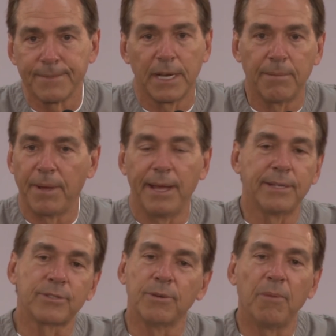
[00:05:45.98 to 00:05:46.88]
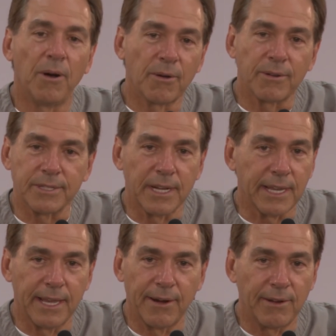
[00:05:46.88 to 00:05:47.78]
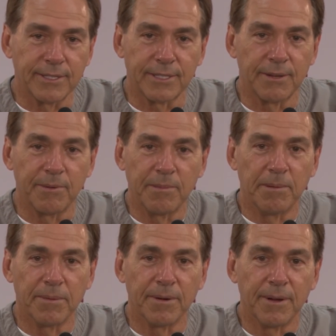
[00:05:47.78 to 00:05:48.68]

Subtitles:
Did I answer them all? Because I can't honestly remember.